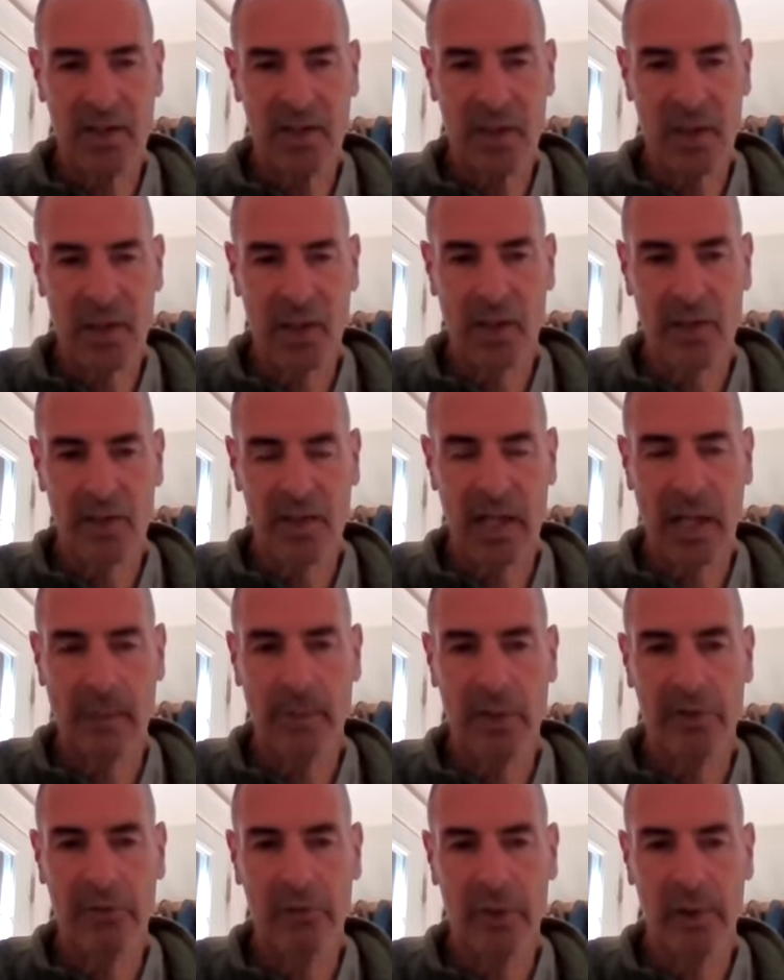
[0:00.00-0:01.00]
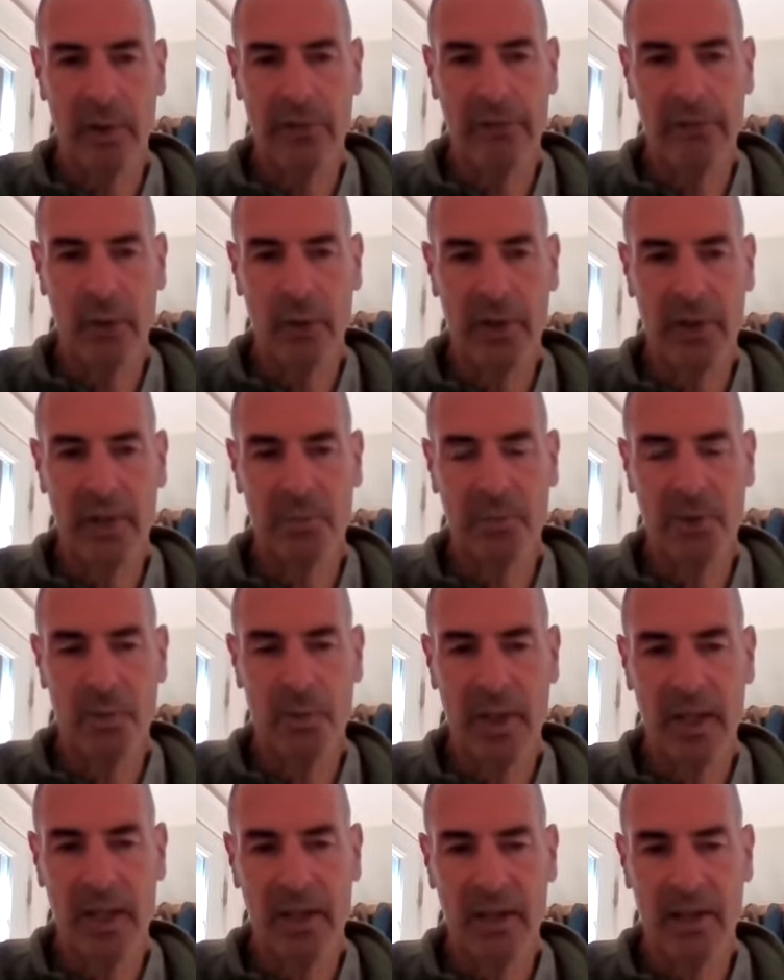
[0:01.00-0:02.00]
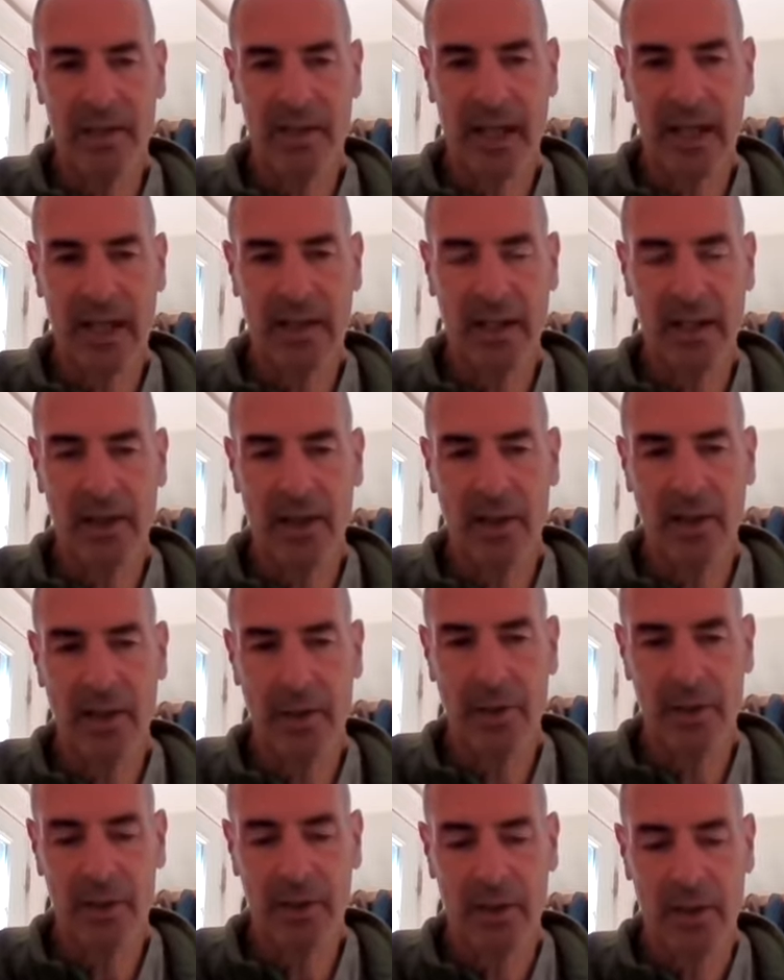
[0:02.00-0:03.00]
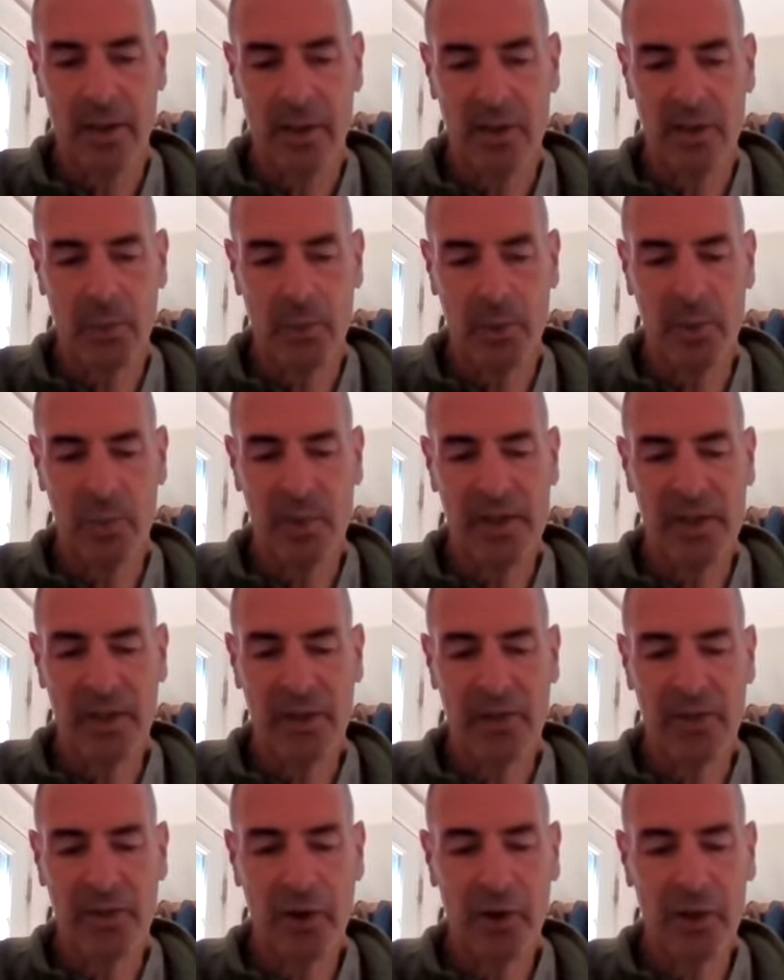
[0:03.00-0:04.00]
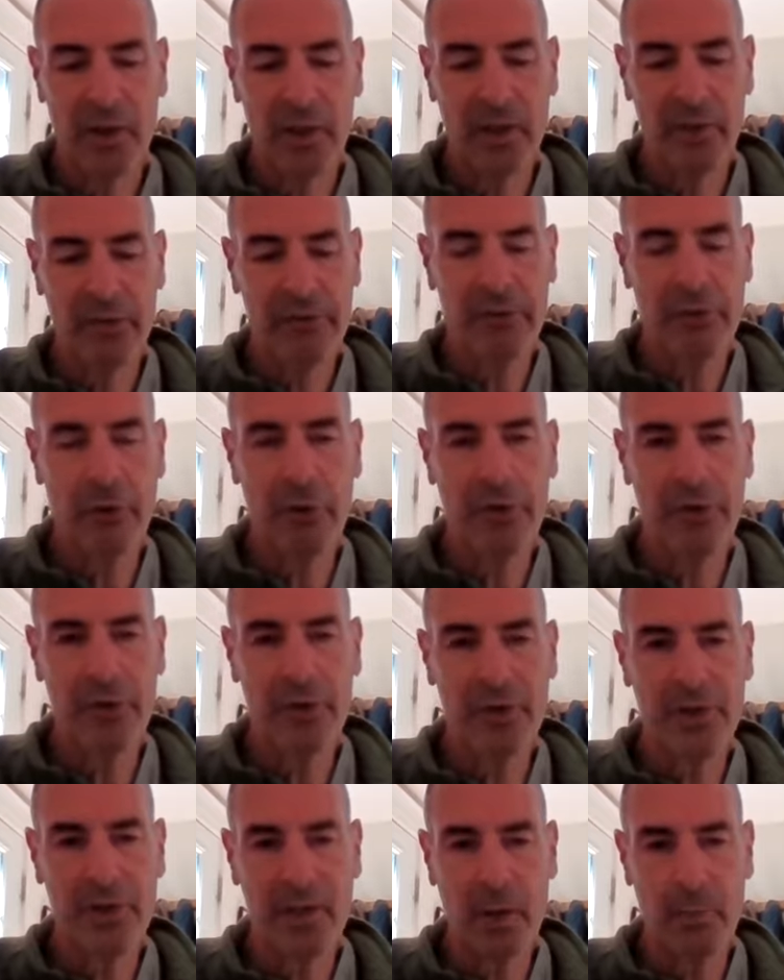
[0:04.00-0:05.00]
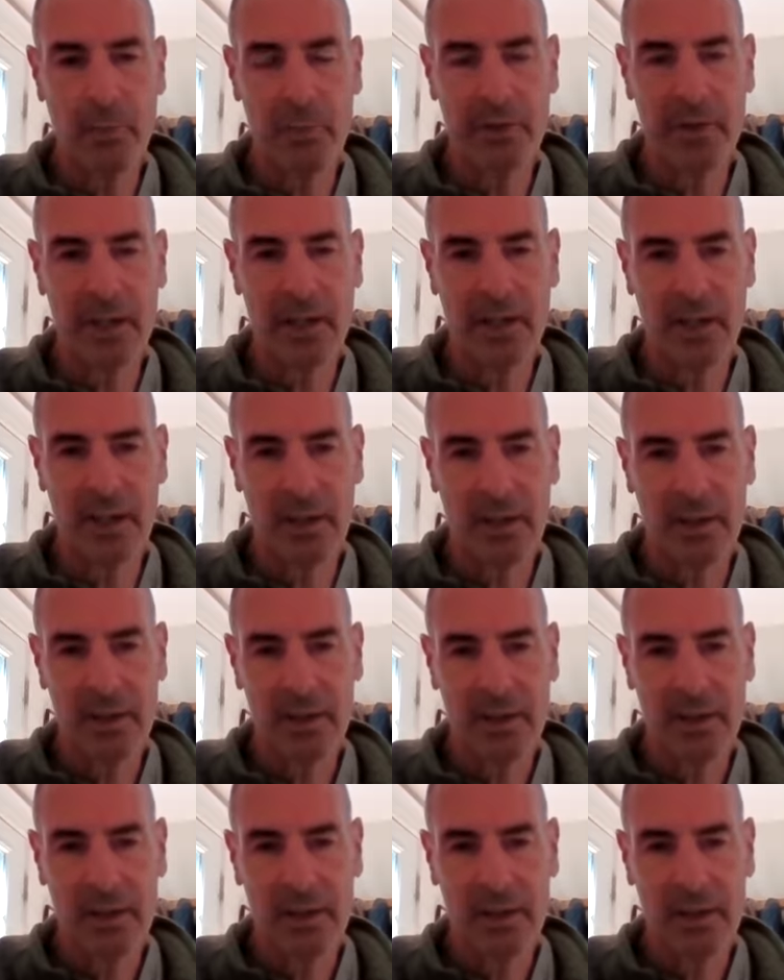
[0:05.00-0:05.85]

Because stomach 44 is between the second and the third. So between the third and the fourth, there's no meridian.